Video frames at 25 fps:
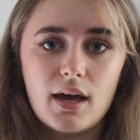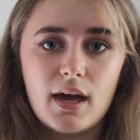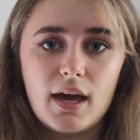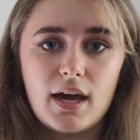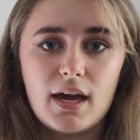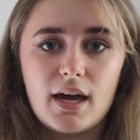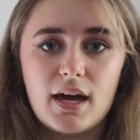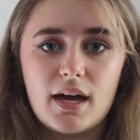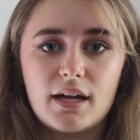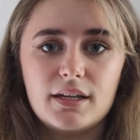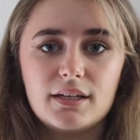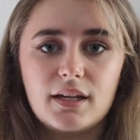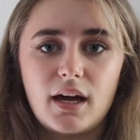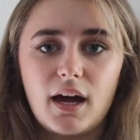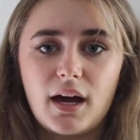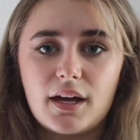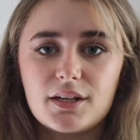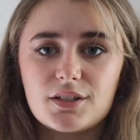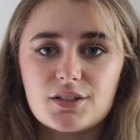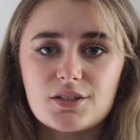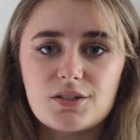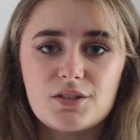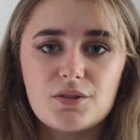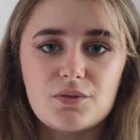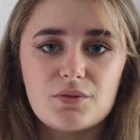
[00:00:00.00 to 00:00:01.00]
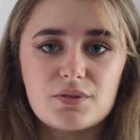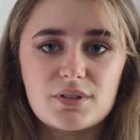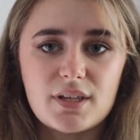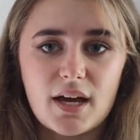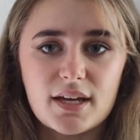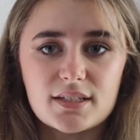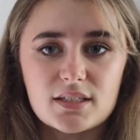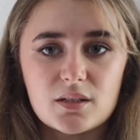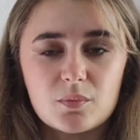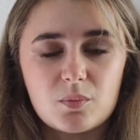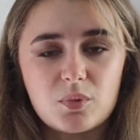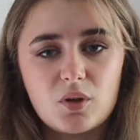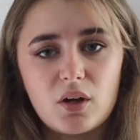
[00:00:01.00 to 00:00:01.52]
and I just use
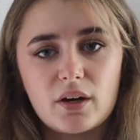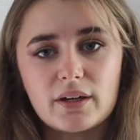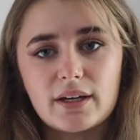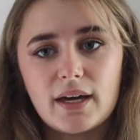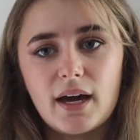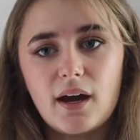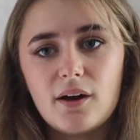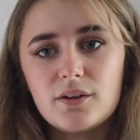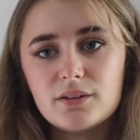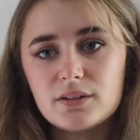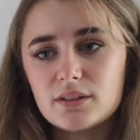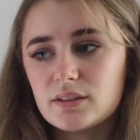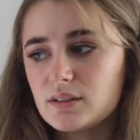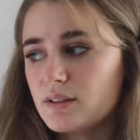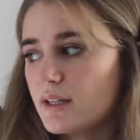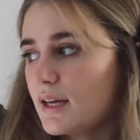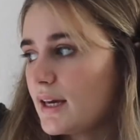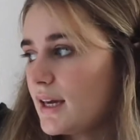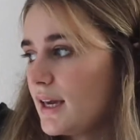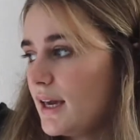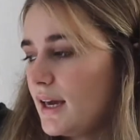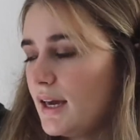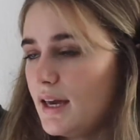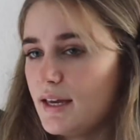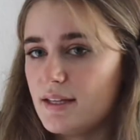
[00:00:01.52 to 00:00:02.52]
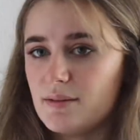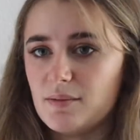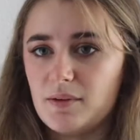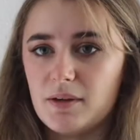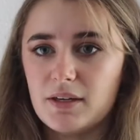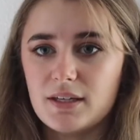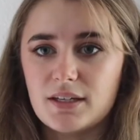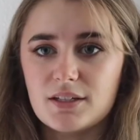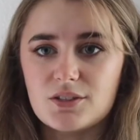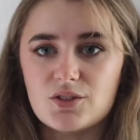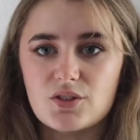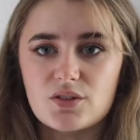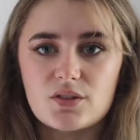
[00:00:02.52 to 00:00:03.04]
that to block out the light and
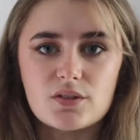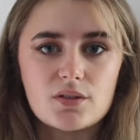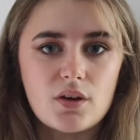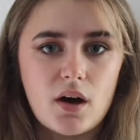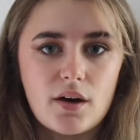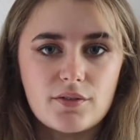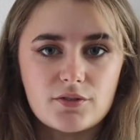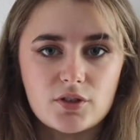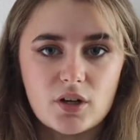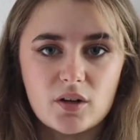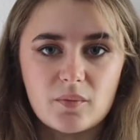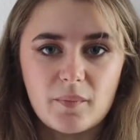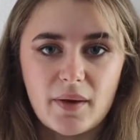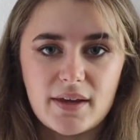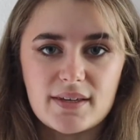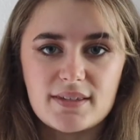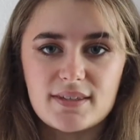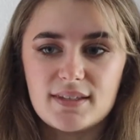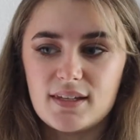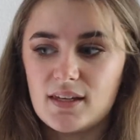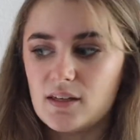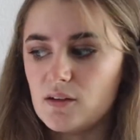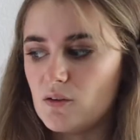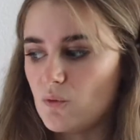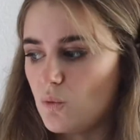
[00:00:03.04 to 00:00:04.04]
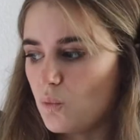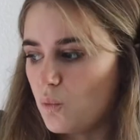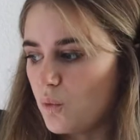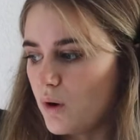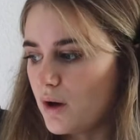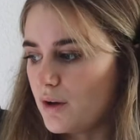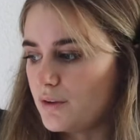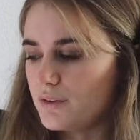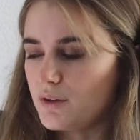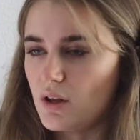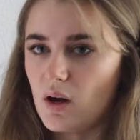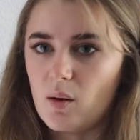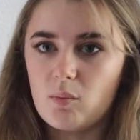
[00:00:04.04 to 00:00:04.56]
make it just softer on my scene
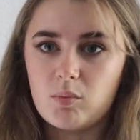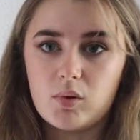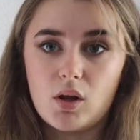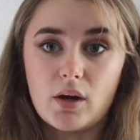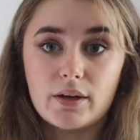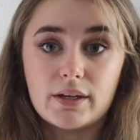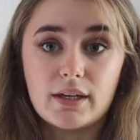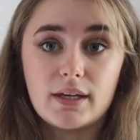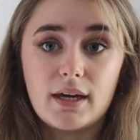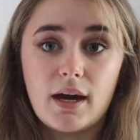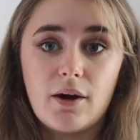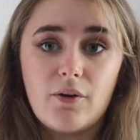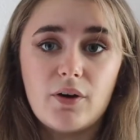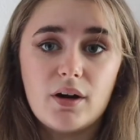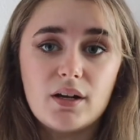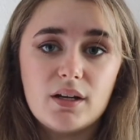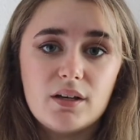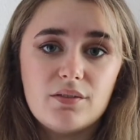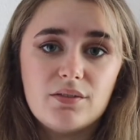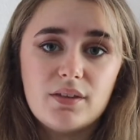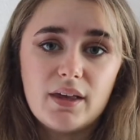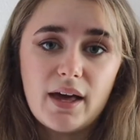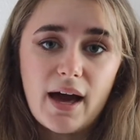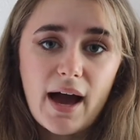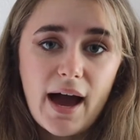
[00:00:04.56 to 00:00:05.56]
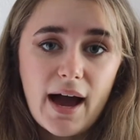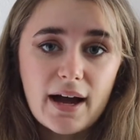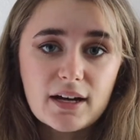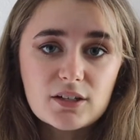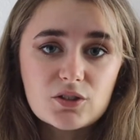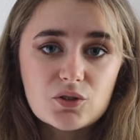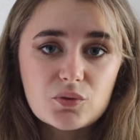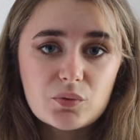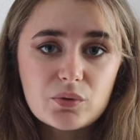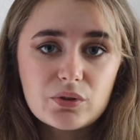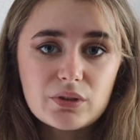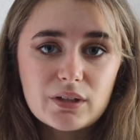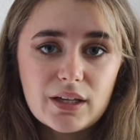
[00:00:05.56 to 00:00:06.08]
while not blocking out any of the
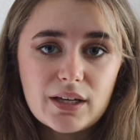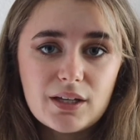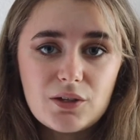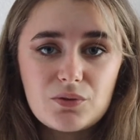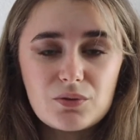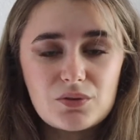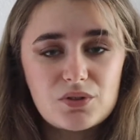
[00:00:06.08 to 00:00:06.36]
actual light.